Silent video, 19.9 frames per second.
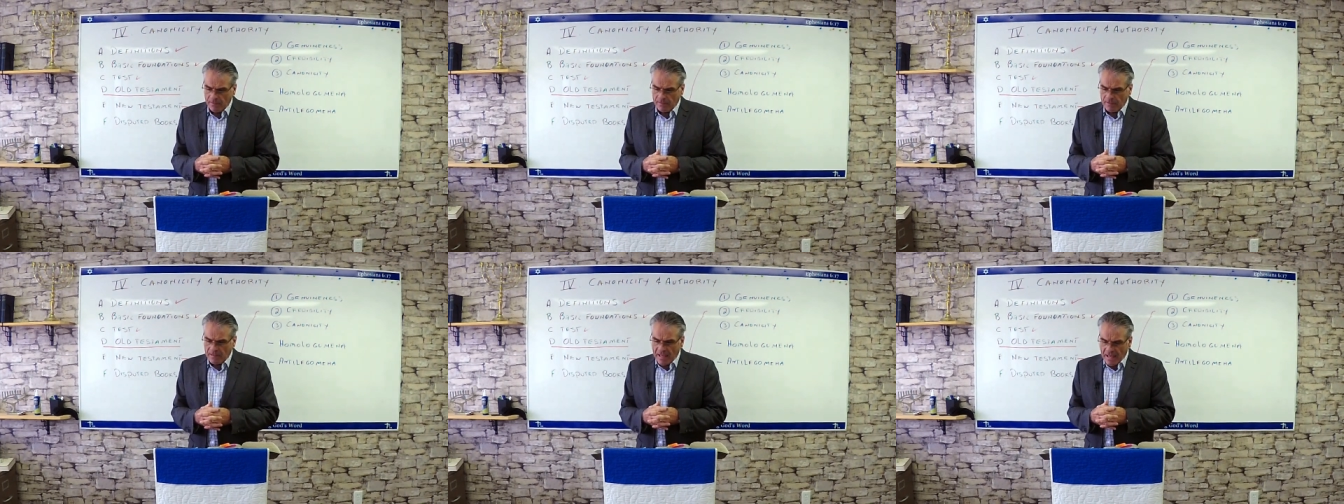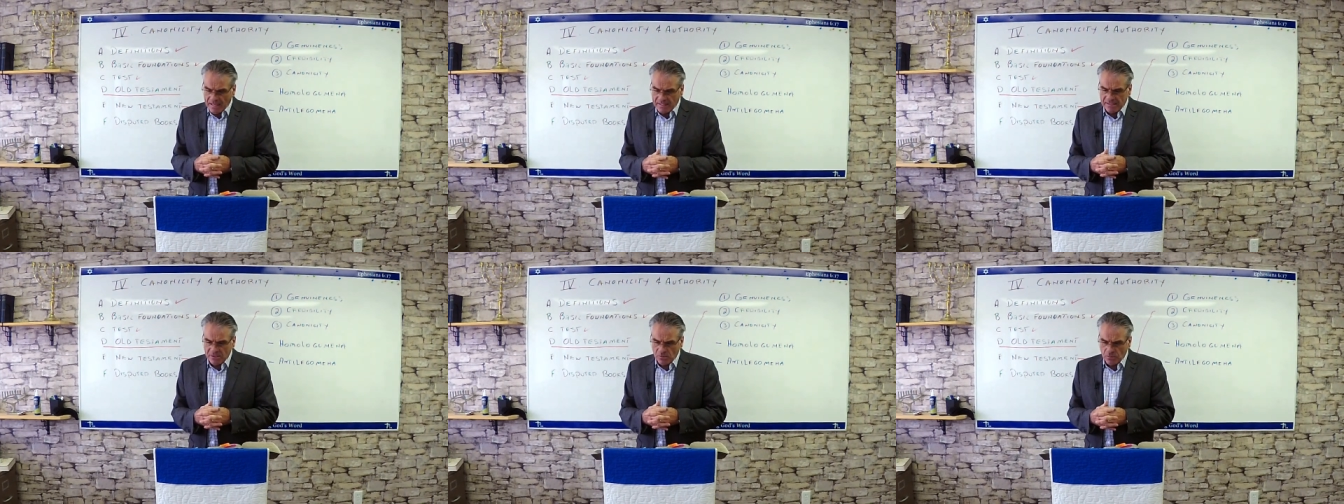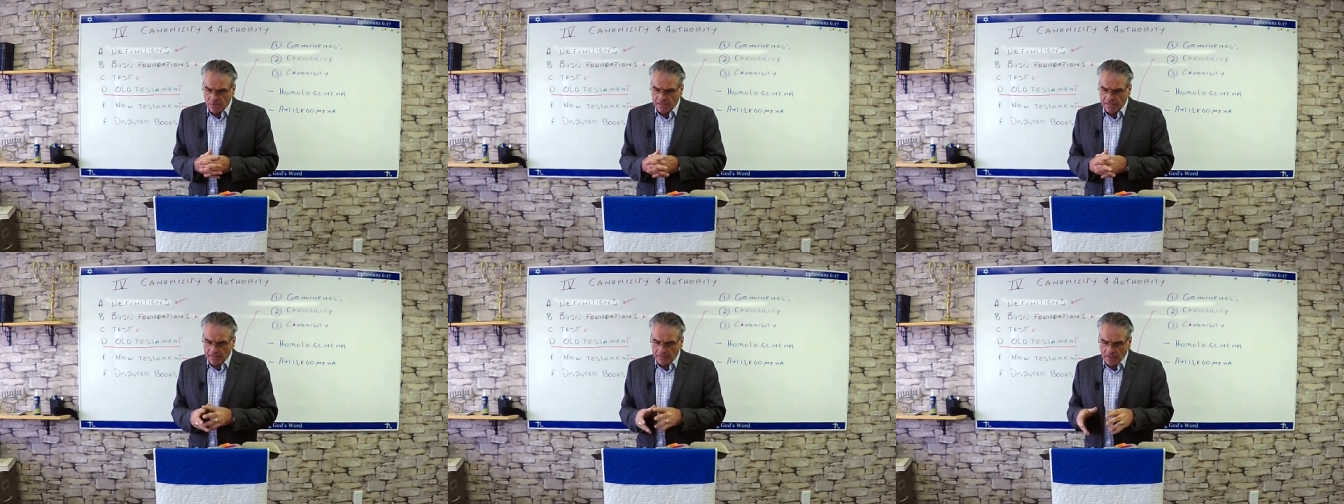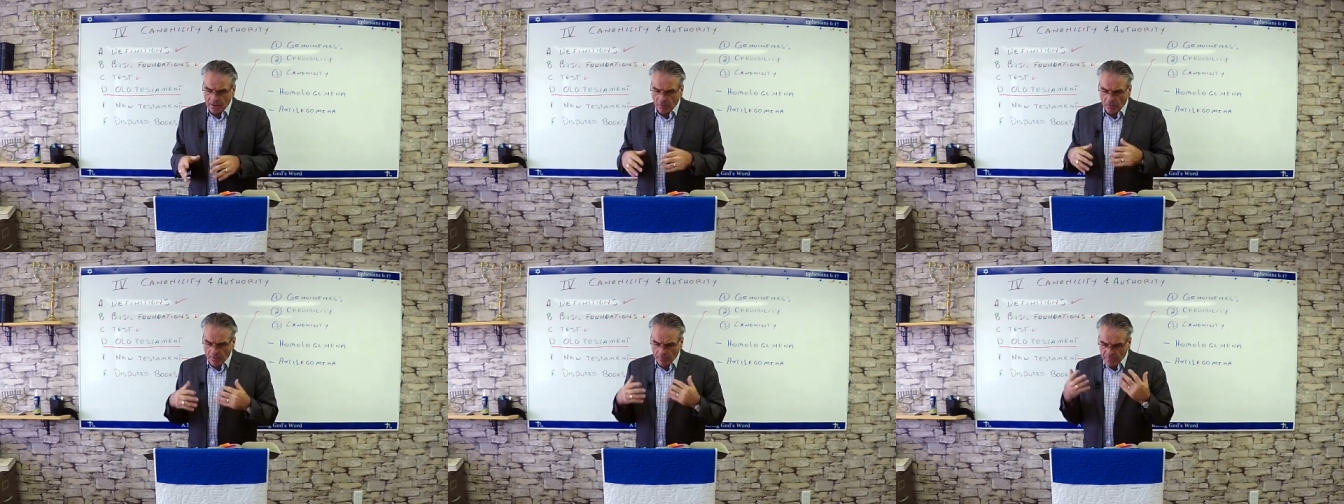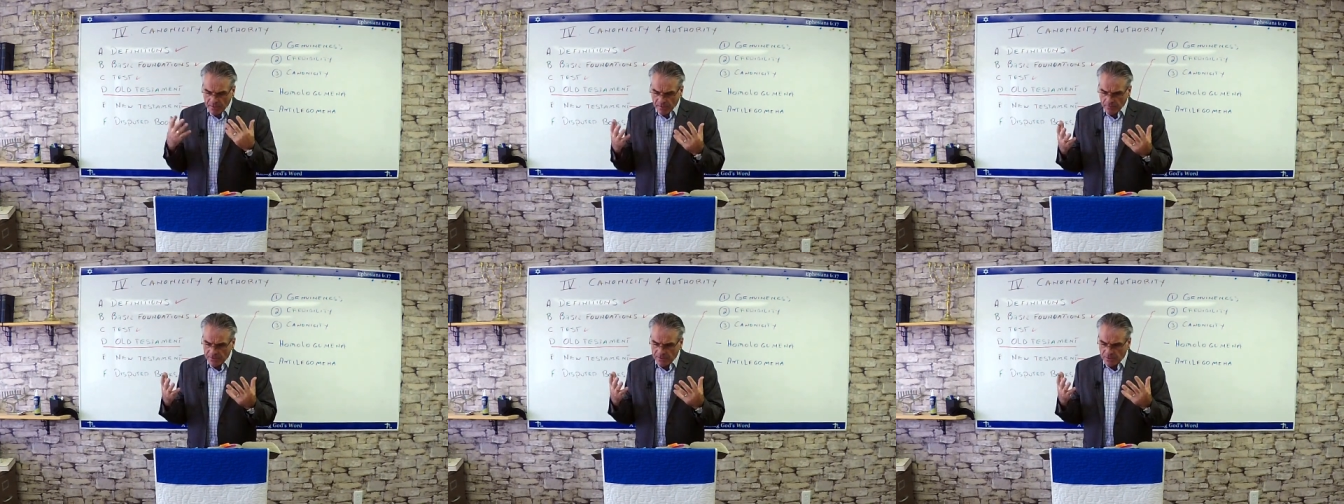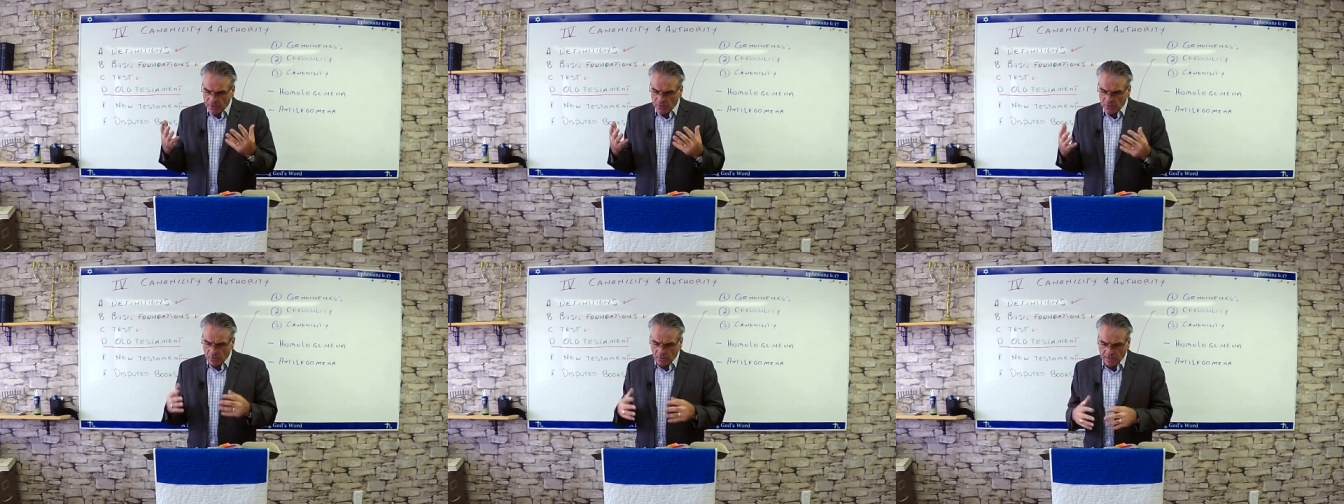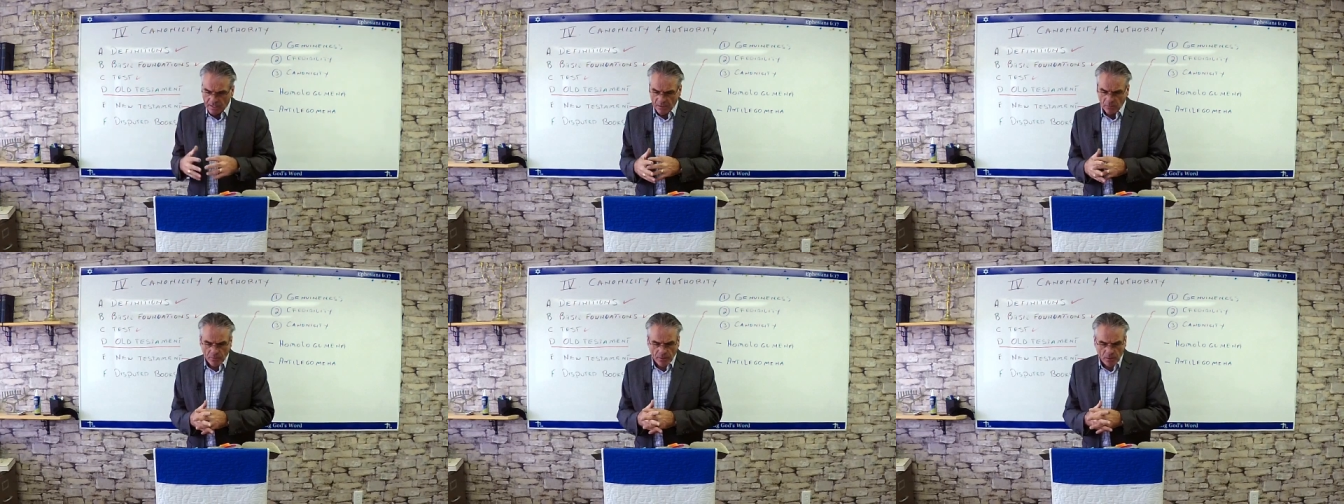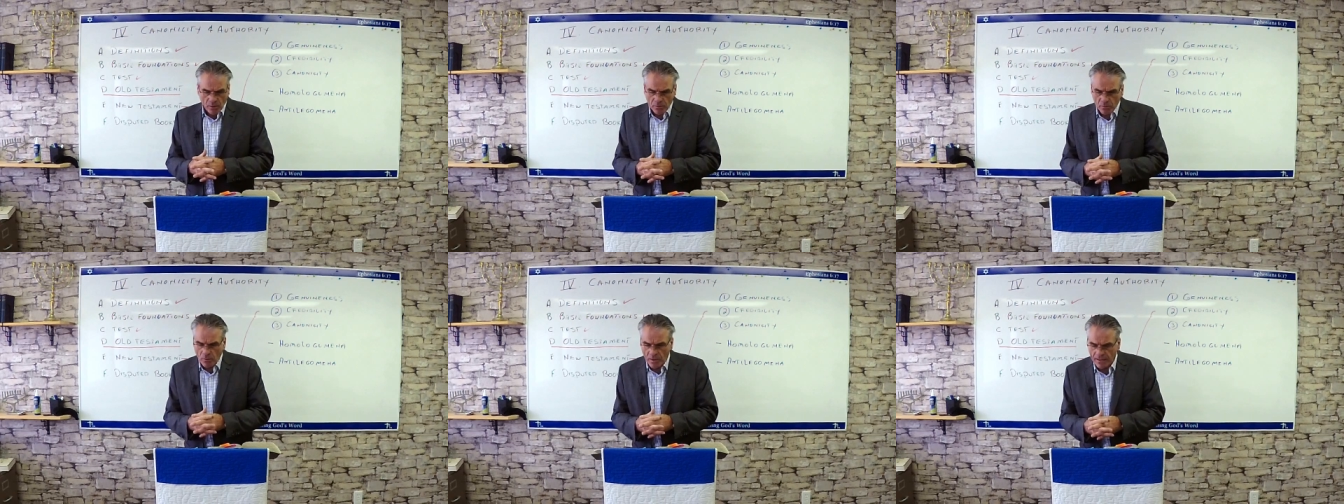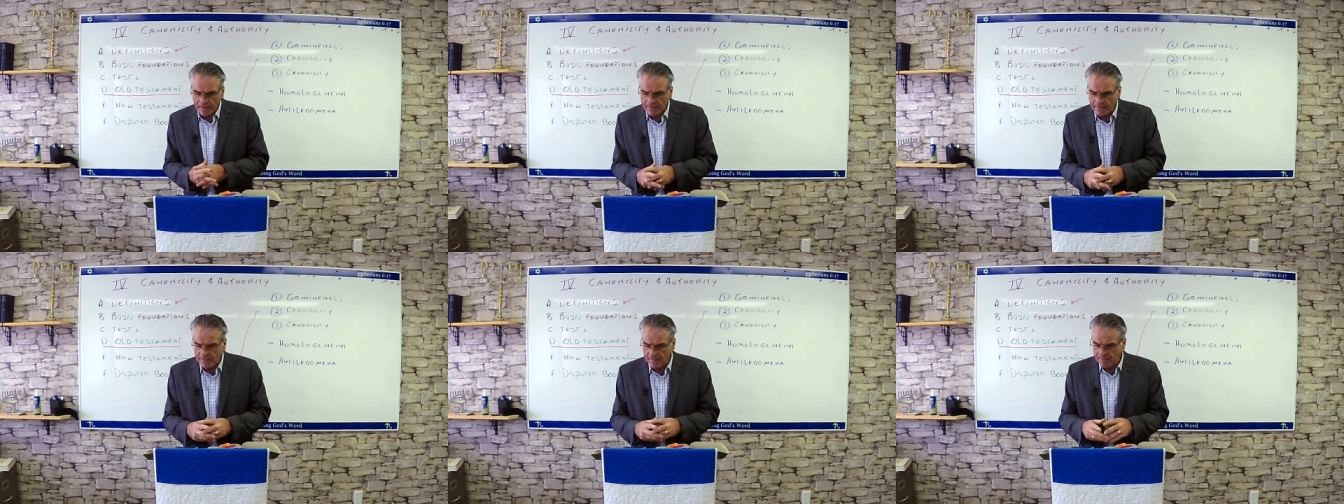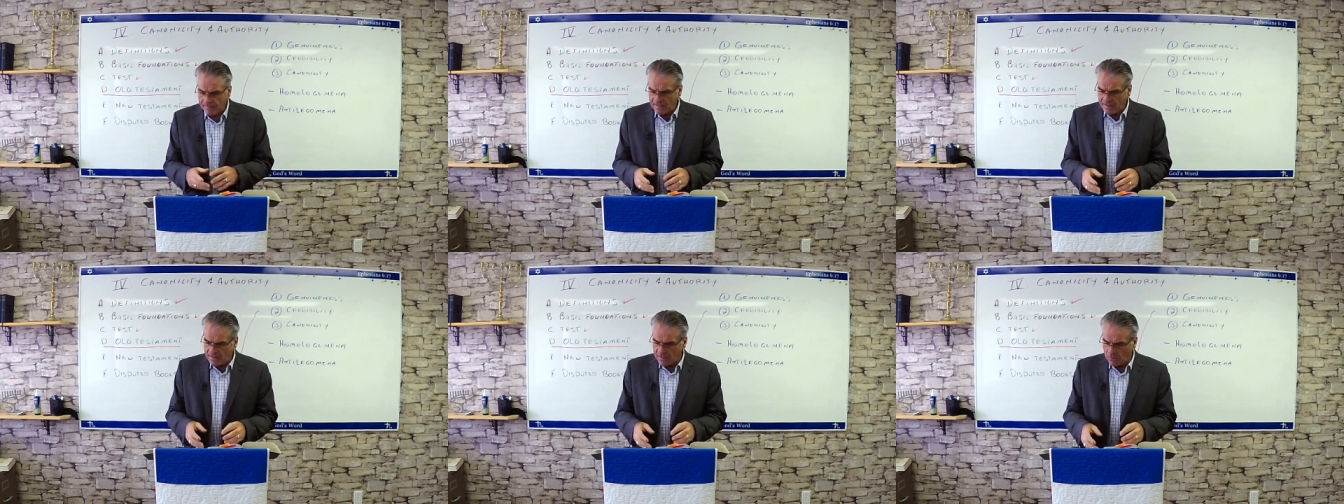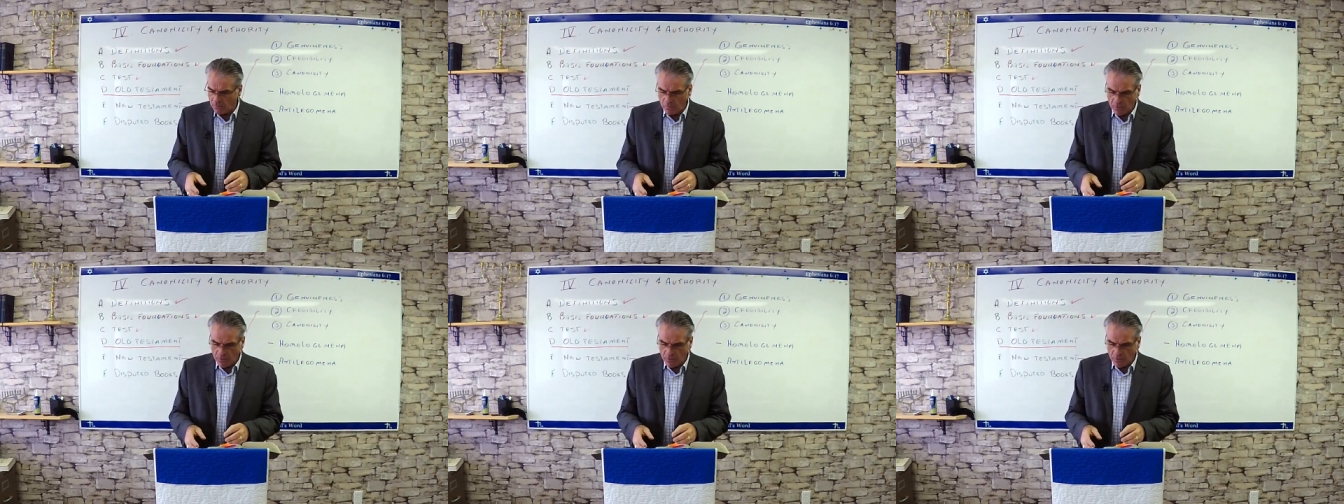last week, and now I'm committed to carry on right there.